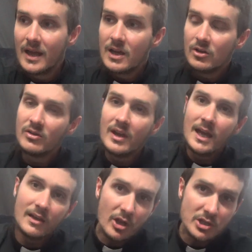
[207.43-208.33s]
Because
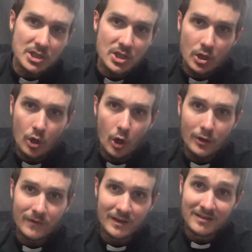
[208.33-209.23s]
he's not just the god
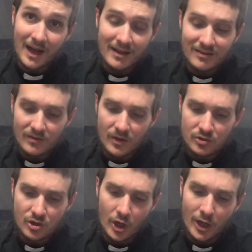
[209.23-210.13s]
of the dust and the
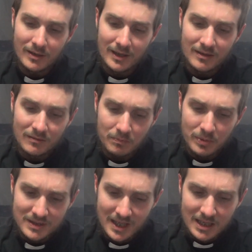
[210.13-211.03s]
dirt, he's
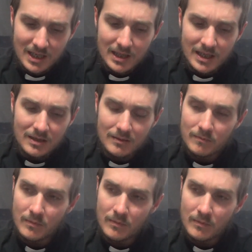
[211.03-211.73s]
particularly